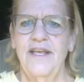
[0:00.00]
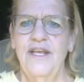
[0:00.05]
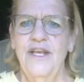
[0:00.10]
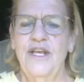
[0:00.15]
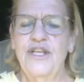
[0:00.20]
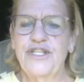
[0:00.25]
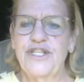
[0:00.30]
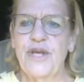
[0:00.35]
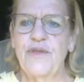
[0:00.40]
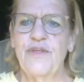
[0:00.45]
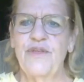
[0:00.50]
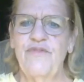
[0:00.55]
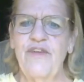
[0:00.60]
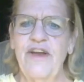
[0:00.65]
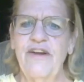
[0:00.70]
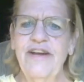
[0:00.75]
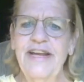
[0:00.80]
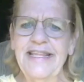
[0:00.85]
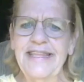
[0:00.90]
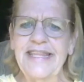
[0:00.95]
So the
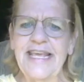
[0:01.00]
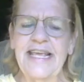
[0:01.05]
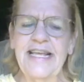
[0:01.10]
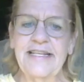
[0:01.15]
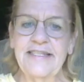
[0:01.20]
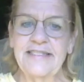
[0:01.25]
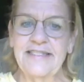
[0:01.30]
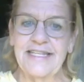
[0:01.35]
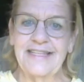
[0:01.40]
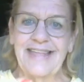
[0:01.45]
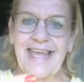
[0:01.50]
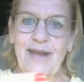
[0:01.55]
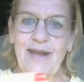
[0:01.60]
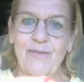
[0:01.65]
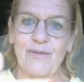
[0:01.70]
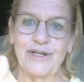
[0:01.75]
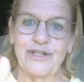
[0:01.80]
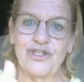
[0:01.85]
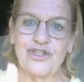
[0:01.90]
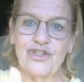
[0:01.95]
very things that they
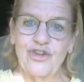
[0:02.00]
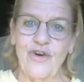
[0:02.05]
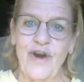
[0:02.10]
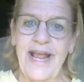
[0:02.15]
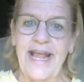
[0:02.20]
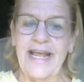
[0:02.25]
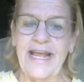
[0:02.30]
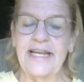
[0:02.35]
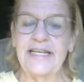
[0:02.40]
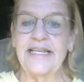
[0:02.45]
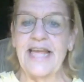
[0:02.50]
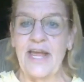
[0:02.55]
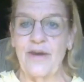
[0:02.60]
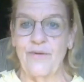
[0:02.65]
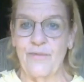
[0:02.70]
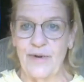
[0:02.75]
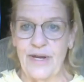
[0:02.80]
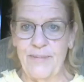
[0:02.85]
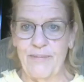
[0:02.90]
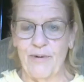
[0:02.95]
were trained and
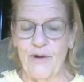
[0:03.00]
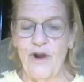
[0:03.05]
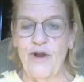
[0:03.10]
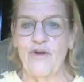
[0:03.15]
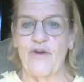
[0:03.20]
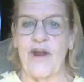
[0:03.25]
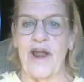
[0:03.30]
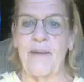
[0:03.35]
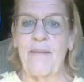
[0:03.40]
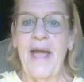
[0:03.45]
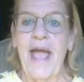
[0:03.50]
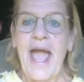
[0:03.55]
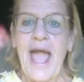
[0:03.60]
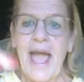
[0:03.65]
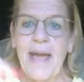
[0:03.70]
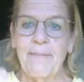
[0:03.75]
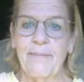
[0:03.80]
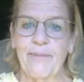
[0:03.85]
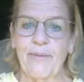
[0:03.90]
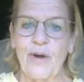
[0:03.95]
reprogrammed
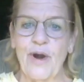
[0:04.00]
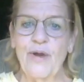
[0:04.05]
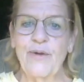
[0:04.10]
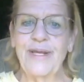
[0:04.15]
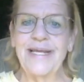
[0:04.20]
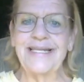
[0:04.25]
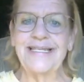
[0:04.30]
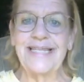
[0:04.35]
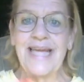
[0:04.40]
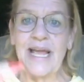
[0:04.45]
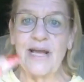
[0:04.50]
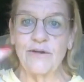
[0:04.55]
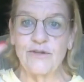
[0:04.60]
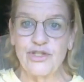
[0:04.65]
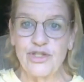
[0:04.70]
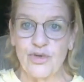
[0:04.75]
and broken down to